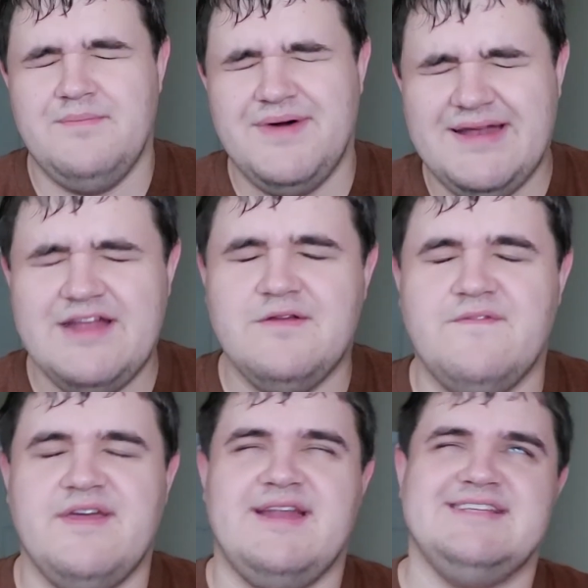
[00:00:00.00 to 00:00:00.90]
But I do
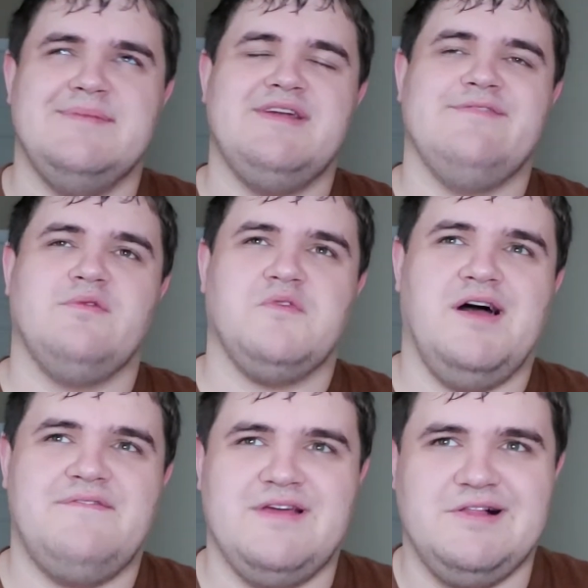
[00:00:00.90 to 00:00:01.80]
think it has a bit of a
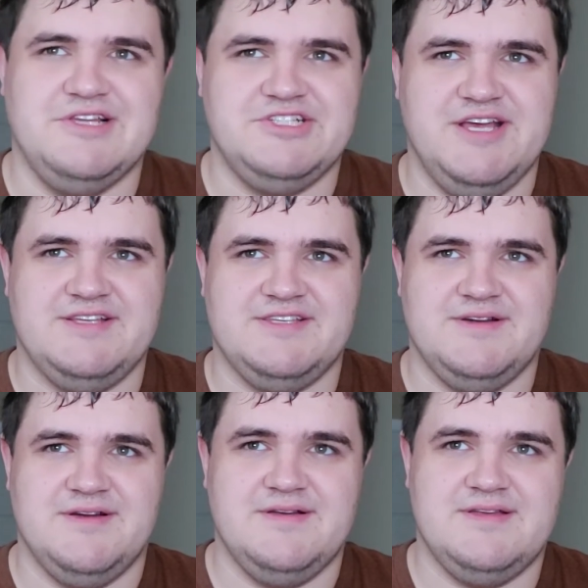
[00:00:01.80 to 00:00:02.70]
rough and cliche
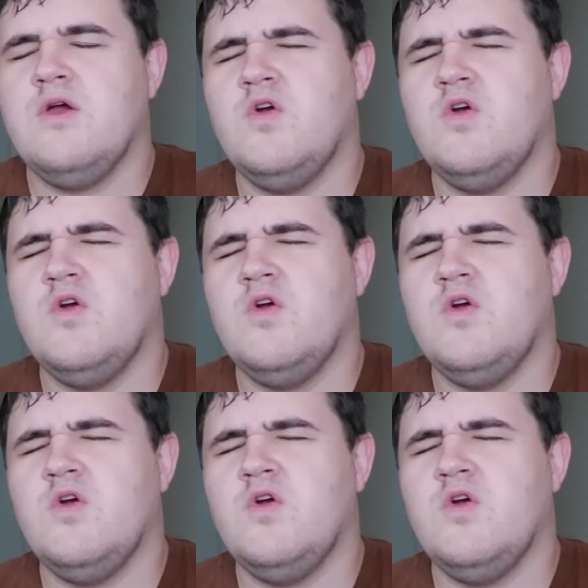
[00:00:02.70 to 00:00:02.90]
start.